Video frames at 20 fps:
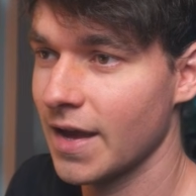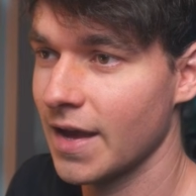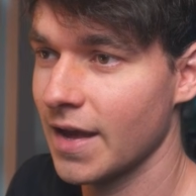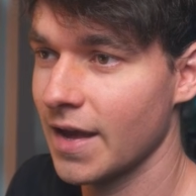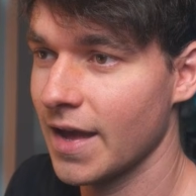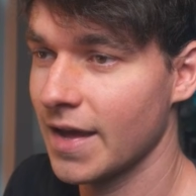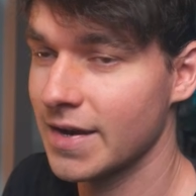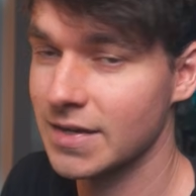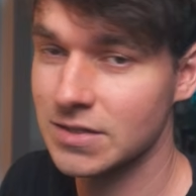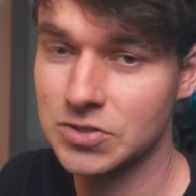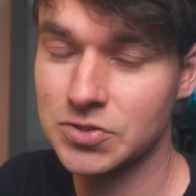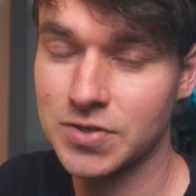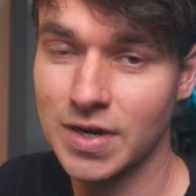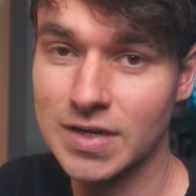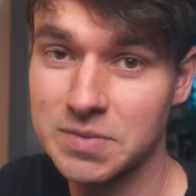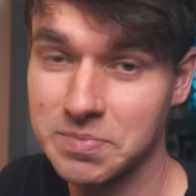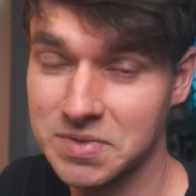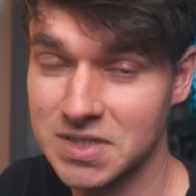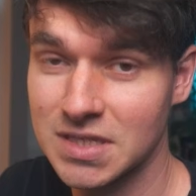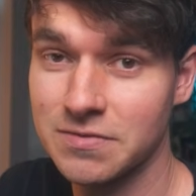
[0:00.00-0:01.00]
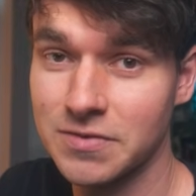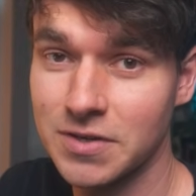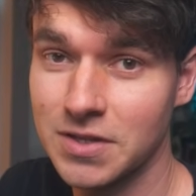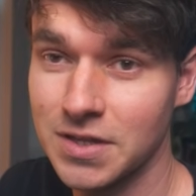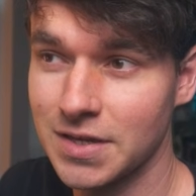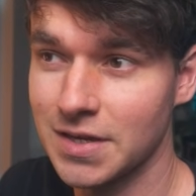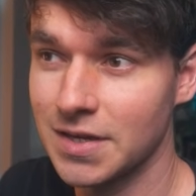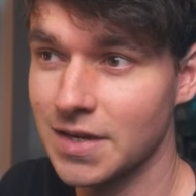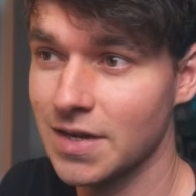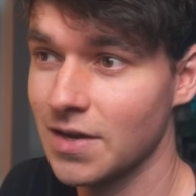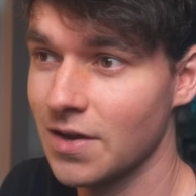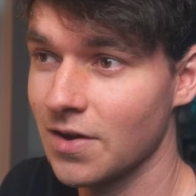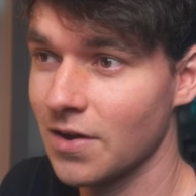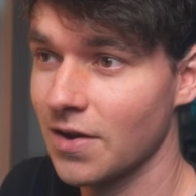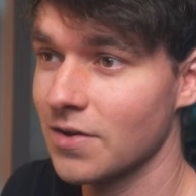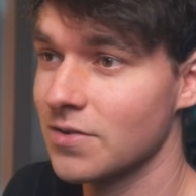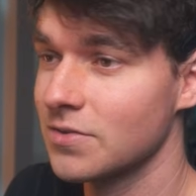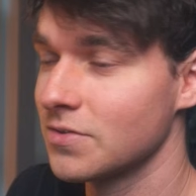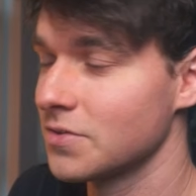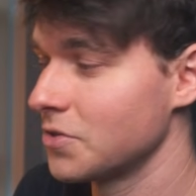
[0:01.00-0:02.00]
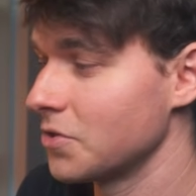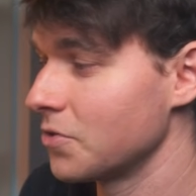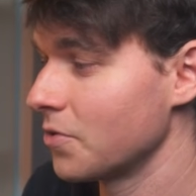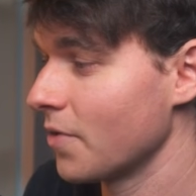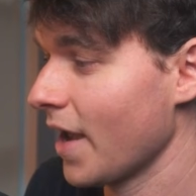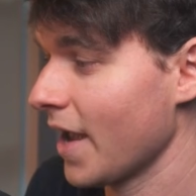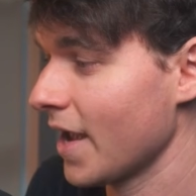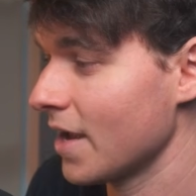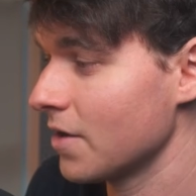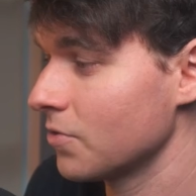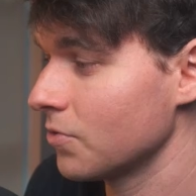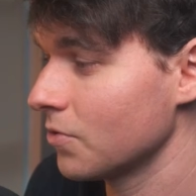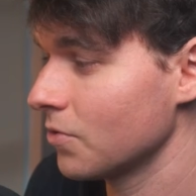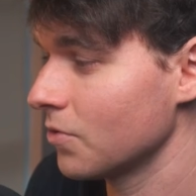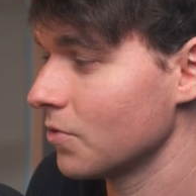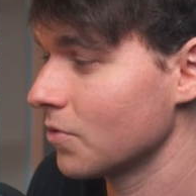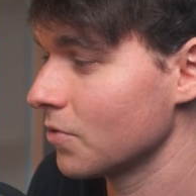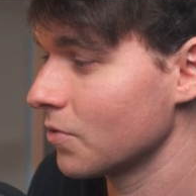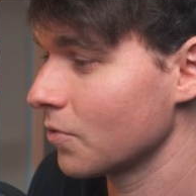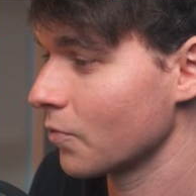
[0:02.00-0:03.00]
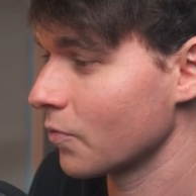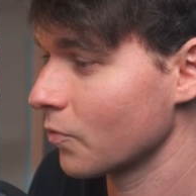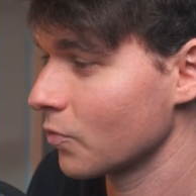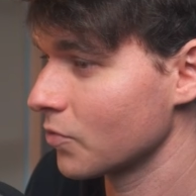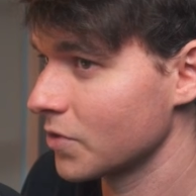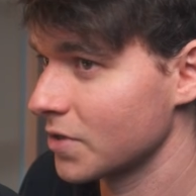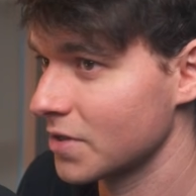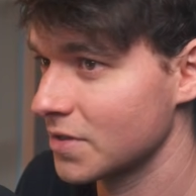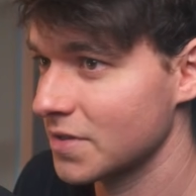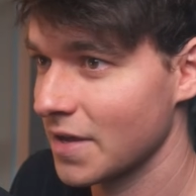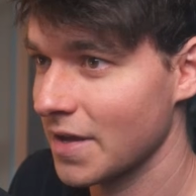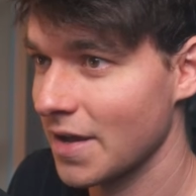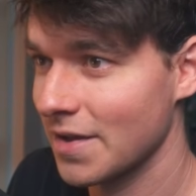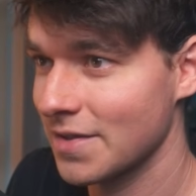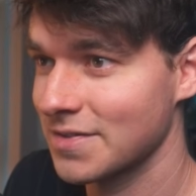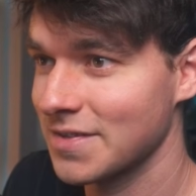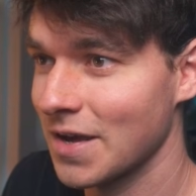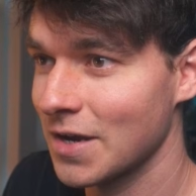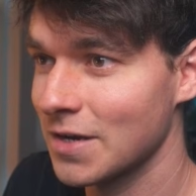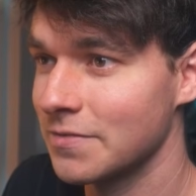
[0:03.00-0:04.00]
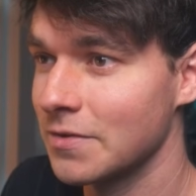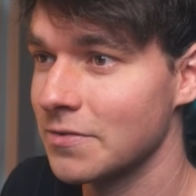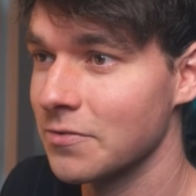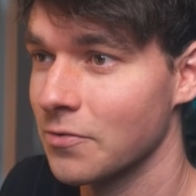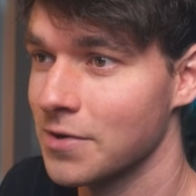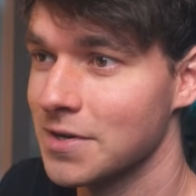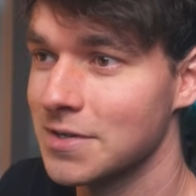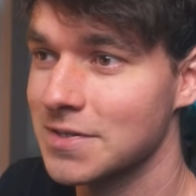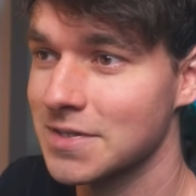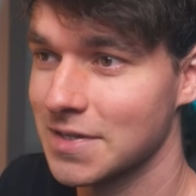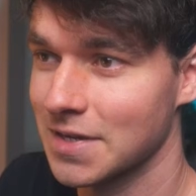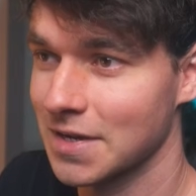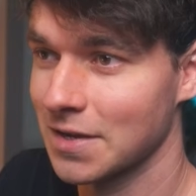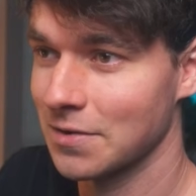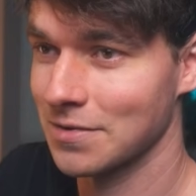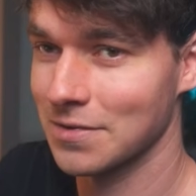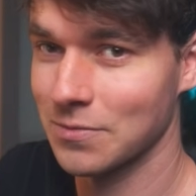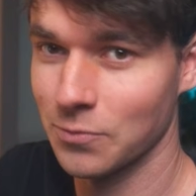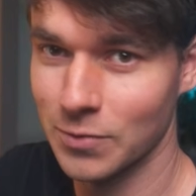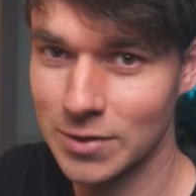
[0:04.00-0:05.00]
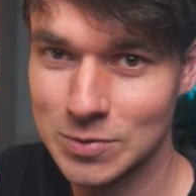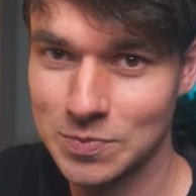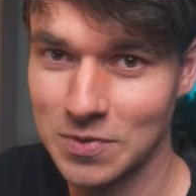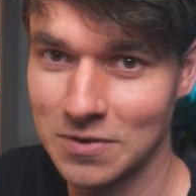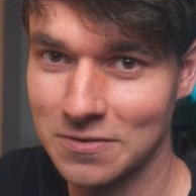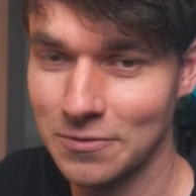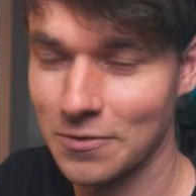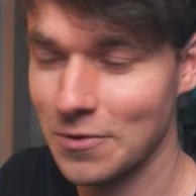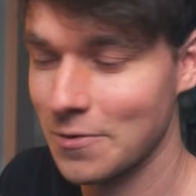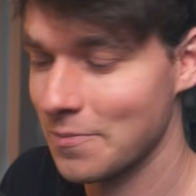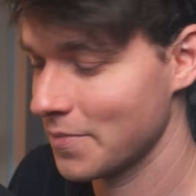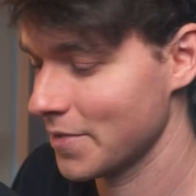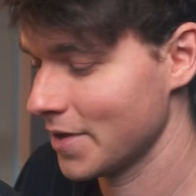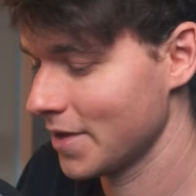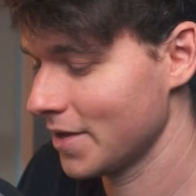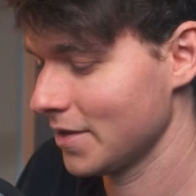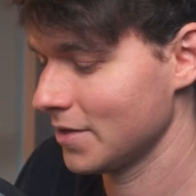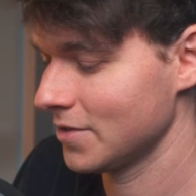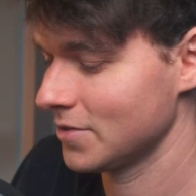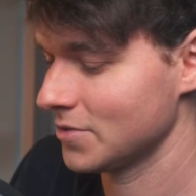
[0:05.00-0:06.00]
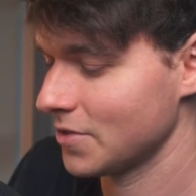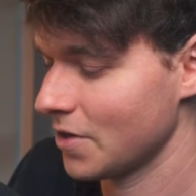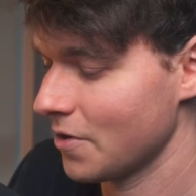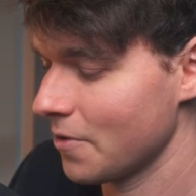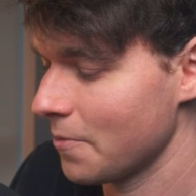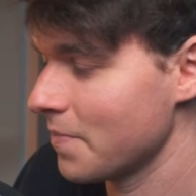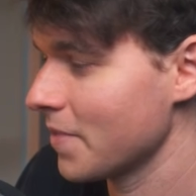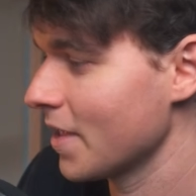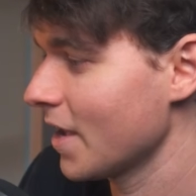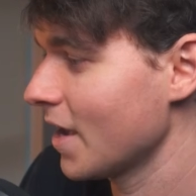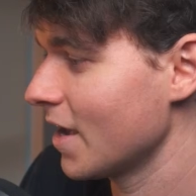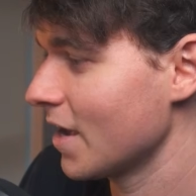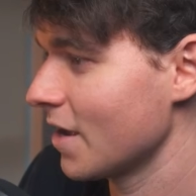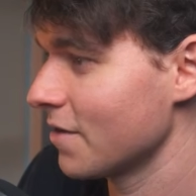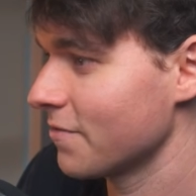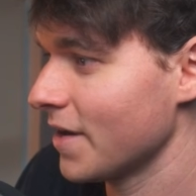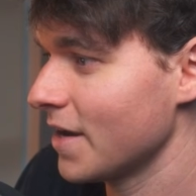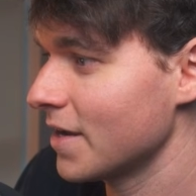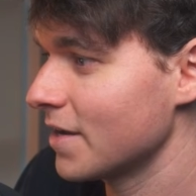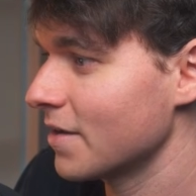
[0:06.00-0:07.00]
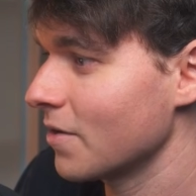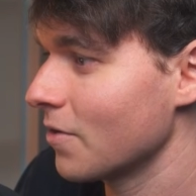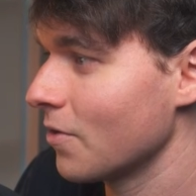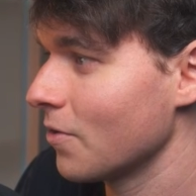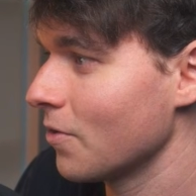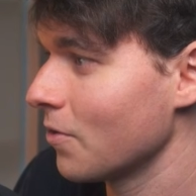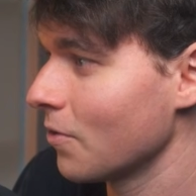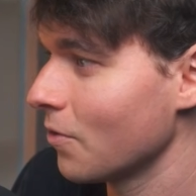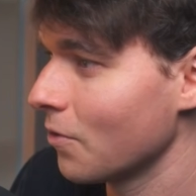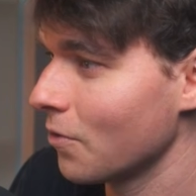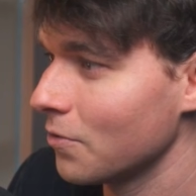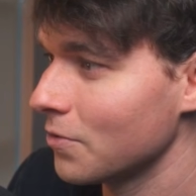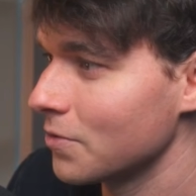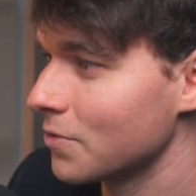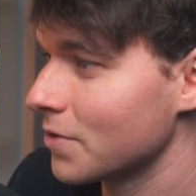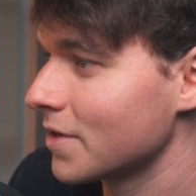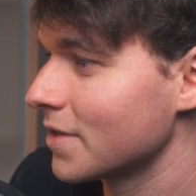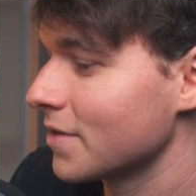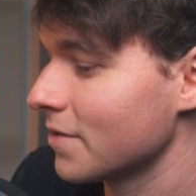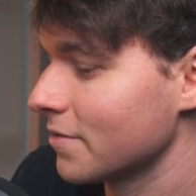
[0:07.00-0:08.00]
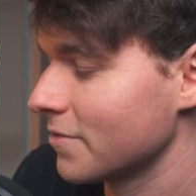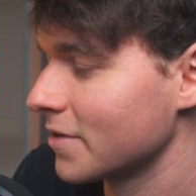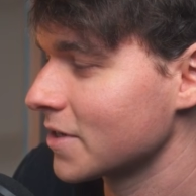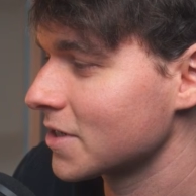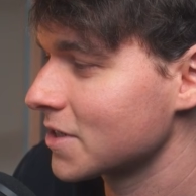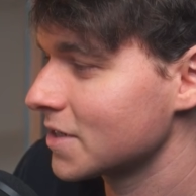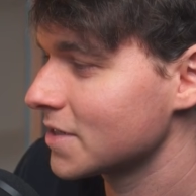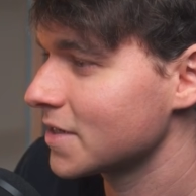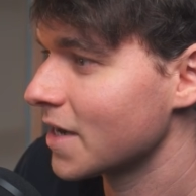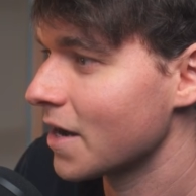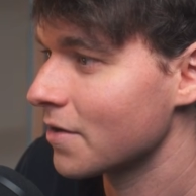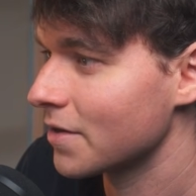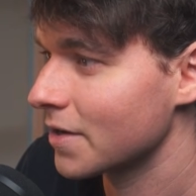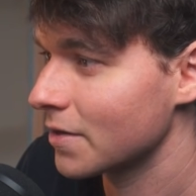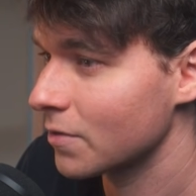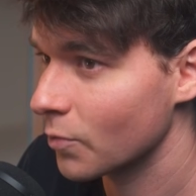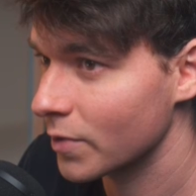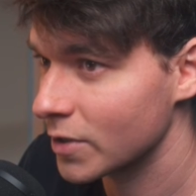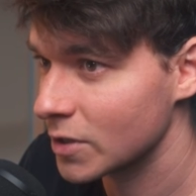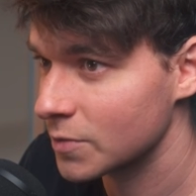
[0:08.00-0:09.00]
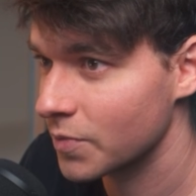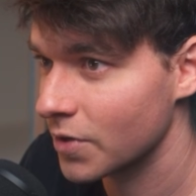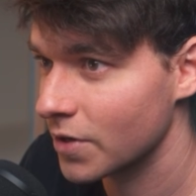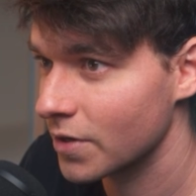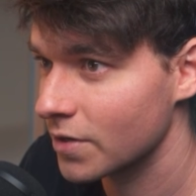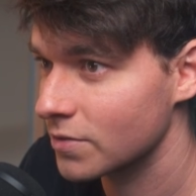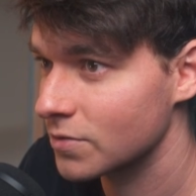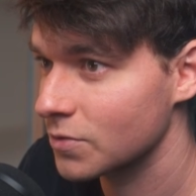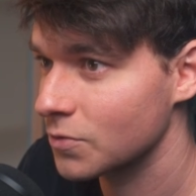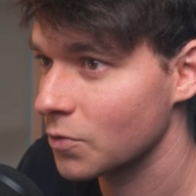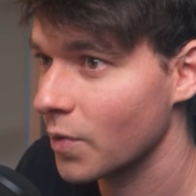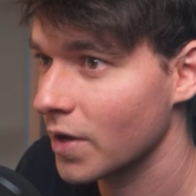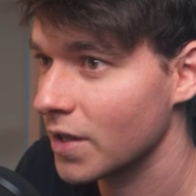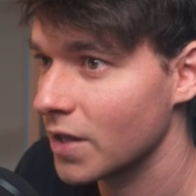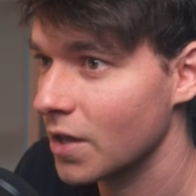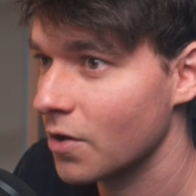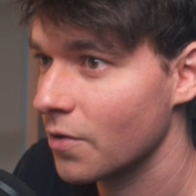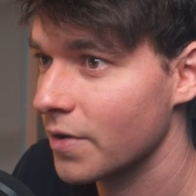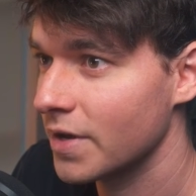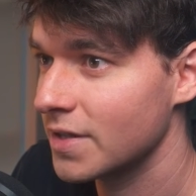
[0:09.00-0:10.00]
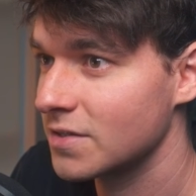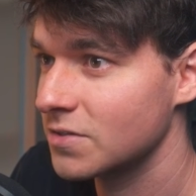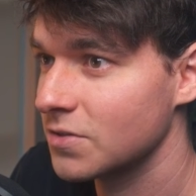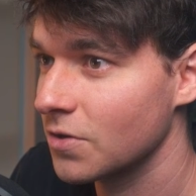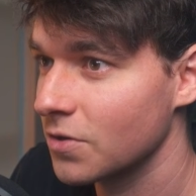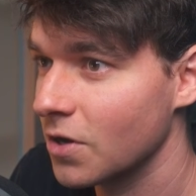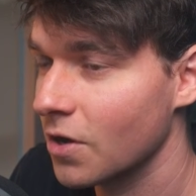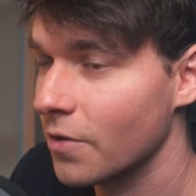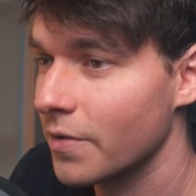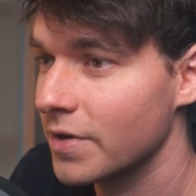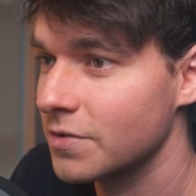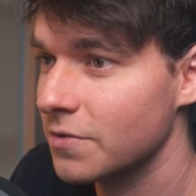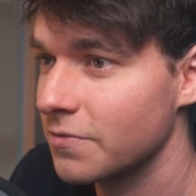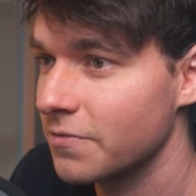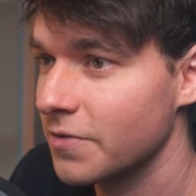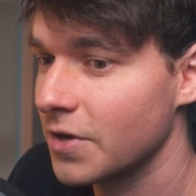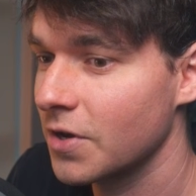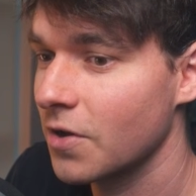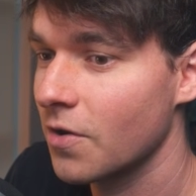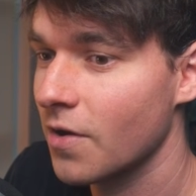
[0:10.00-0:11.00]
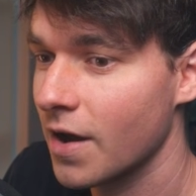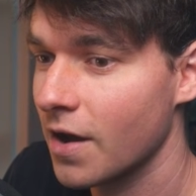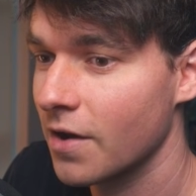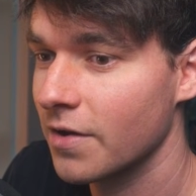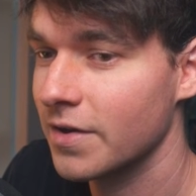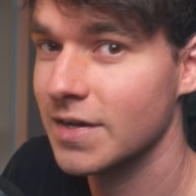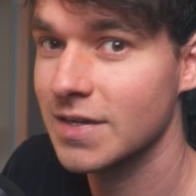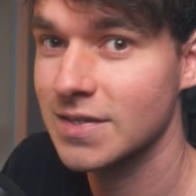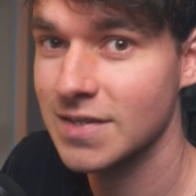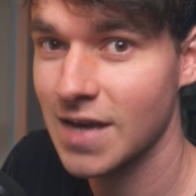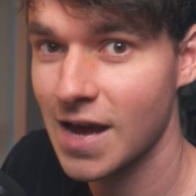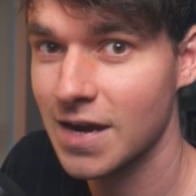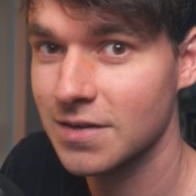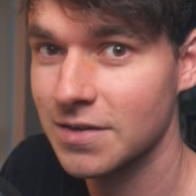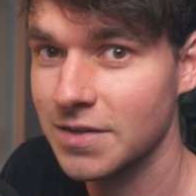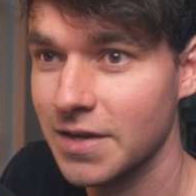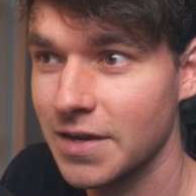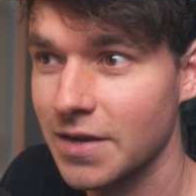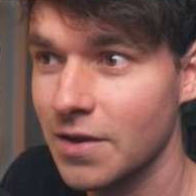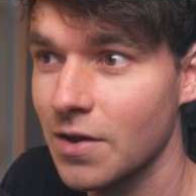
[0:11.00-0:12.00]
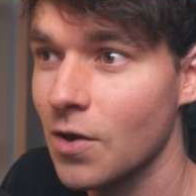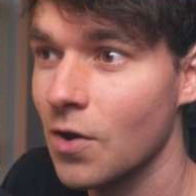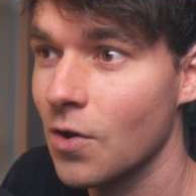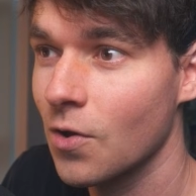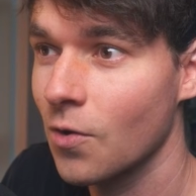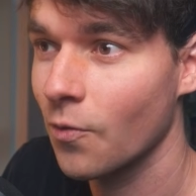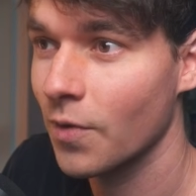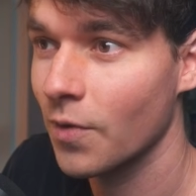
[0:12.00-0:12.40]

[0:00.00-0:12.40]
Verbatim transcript: and it's trained specifically to handle the sound of your voice in whisper form. So if I hold function down and whisper to Willow, it's still going to figure out exactly what I